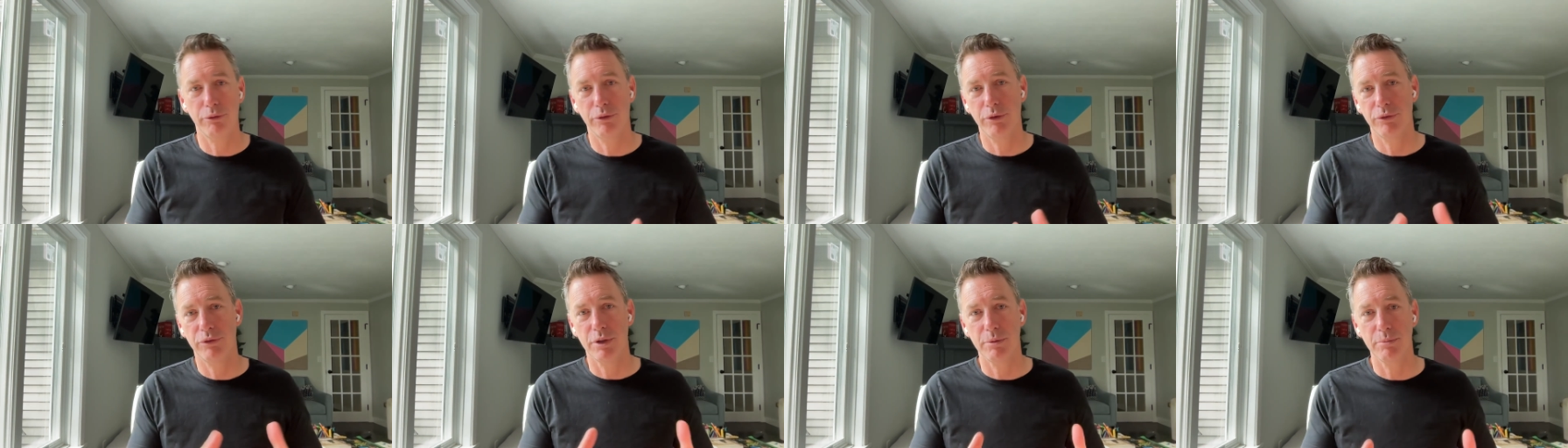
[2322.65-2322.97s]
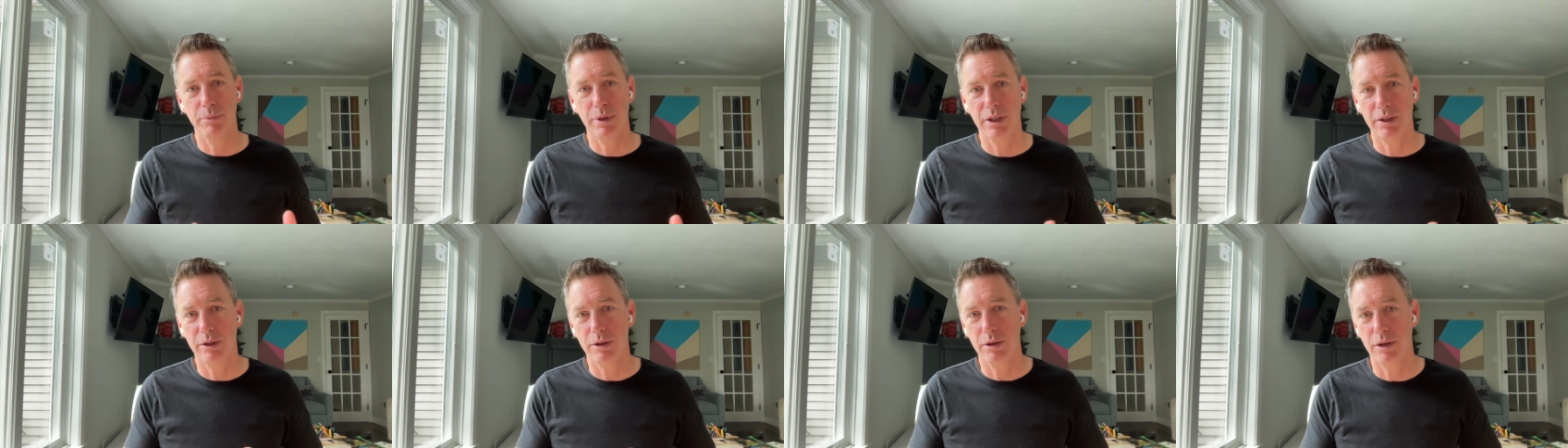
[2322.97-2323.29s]
fifty
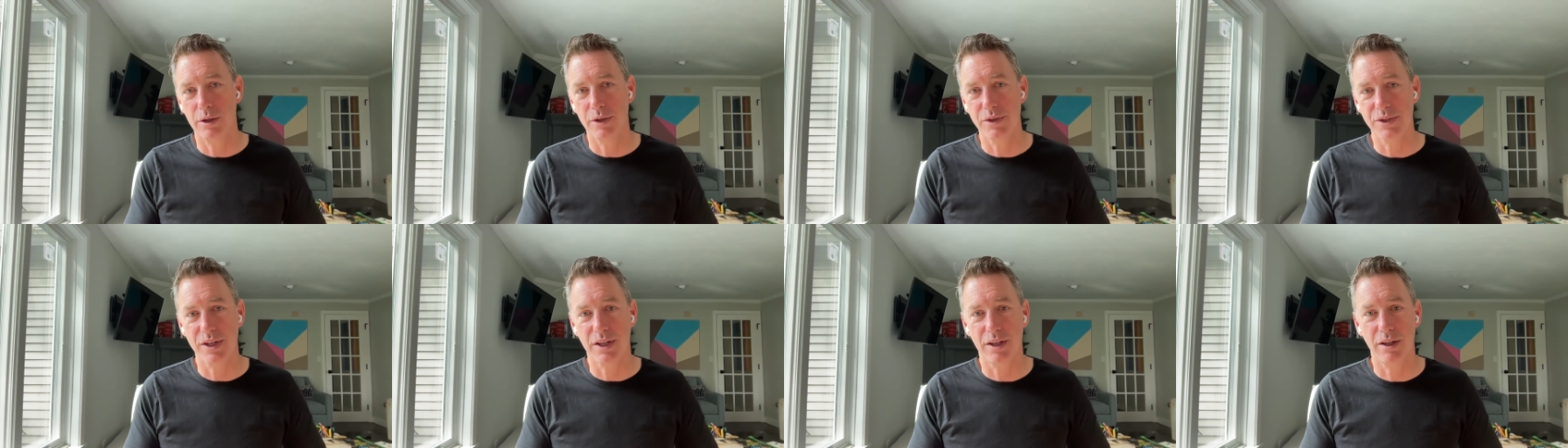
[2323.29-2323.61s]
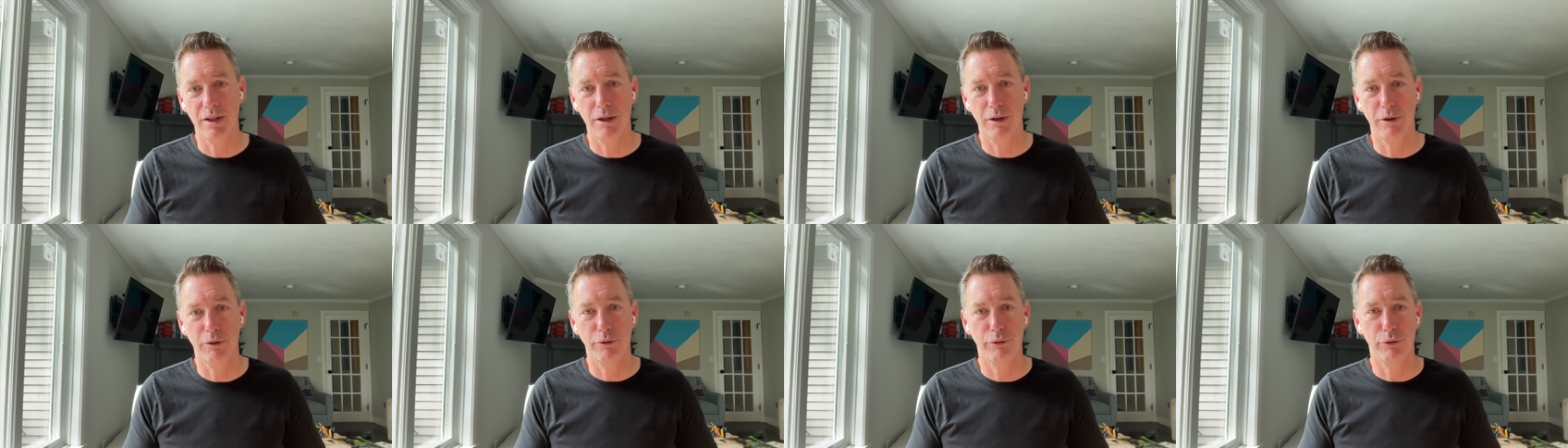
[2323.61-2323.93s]
million dollars a
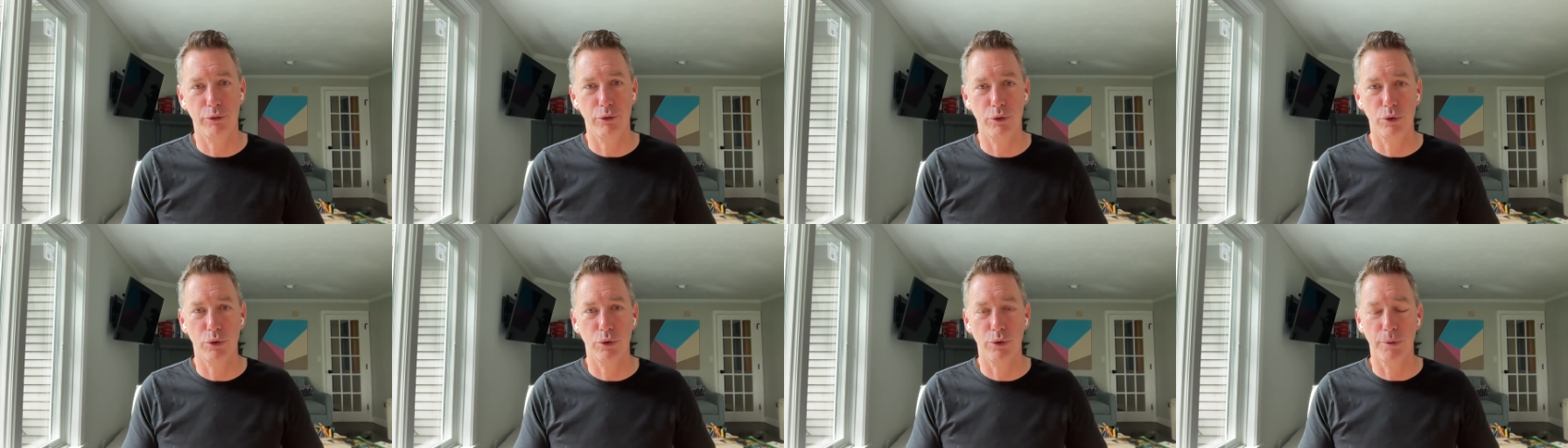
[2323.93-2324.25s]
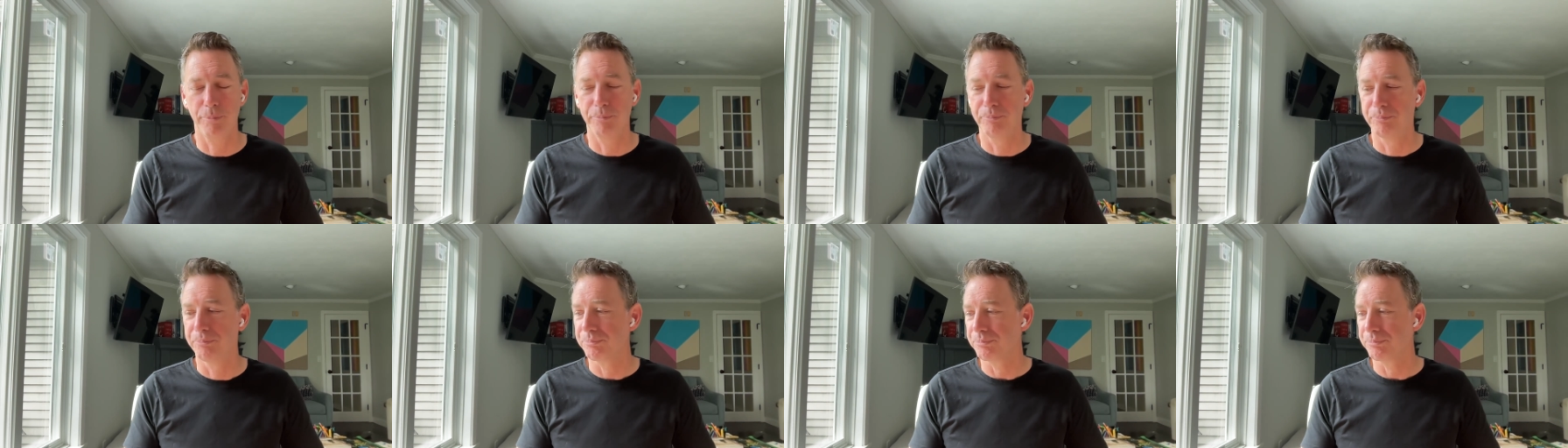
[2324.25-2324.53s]
year for